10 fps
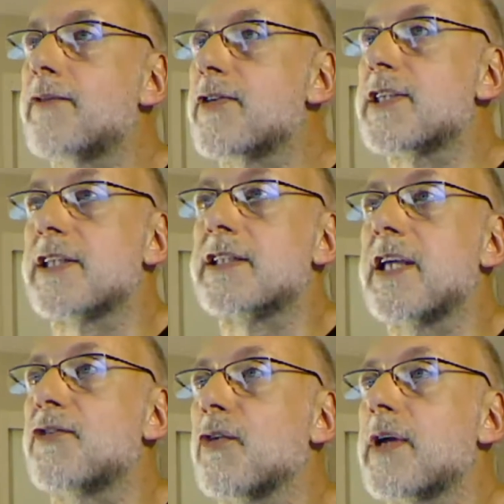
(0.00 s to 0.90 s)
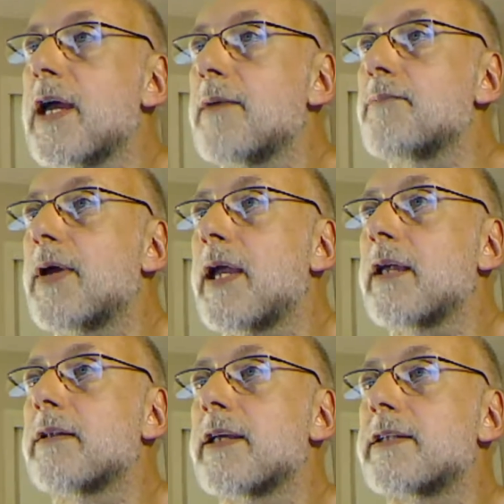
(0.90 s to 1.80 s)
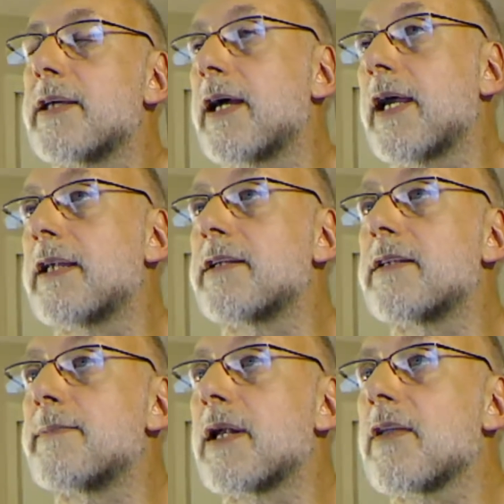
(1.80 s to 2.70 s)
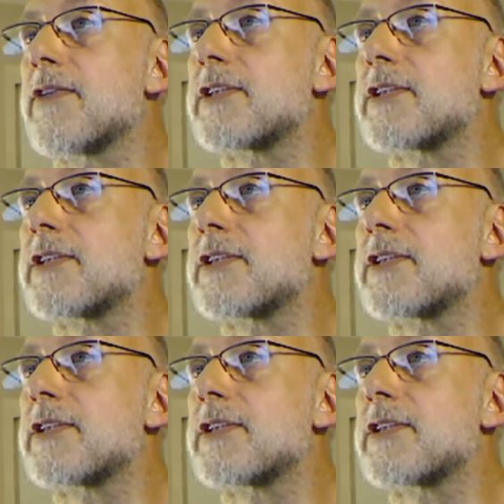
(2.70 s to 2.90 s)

after the successful campaign that ended in the middle